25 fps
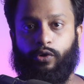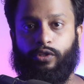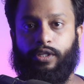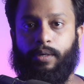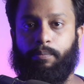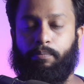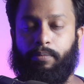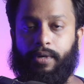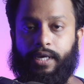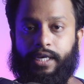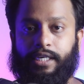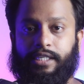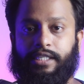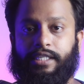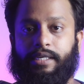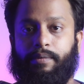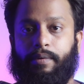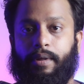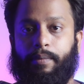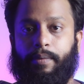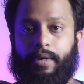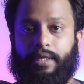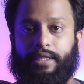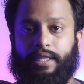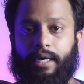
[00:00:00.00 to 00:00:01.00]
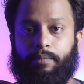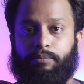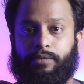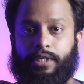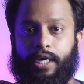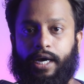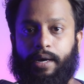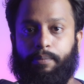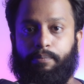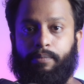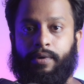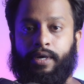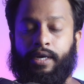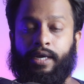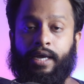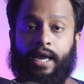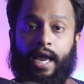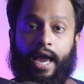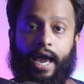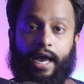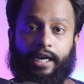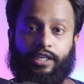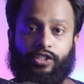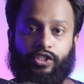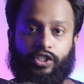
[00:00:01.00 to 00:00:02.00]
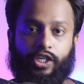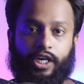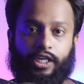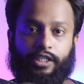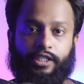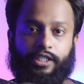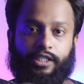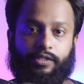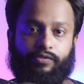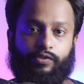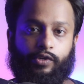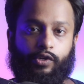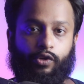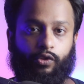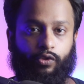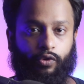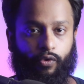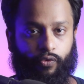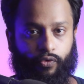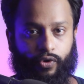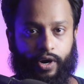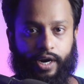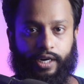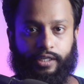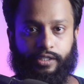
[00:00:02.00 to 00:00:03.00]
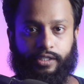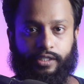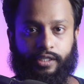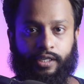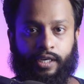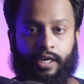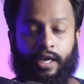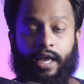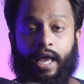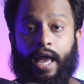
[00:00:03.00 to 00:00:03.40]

then please give it a big thumbs up and share this video with your friends.